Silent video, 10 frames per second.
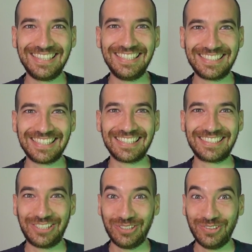leads us
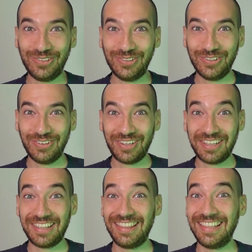to
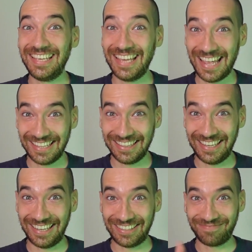the
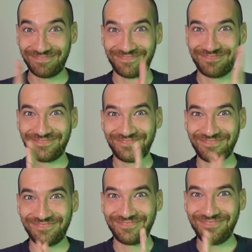ending.
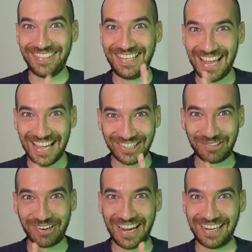Get
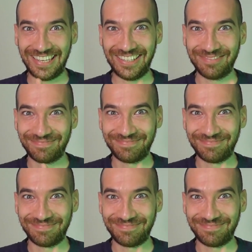ready!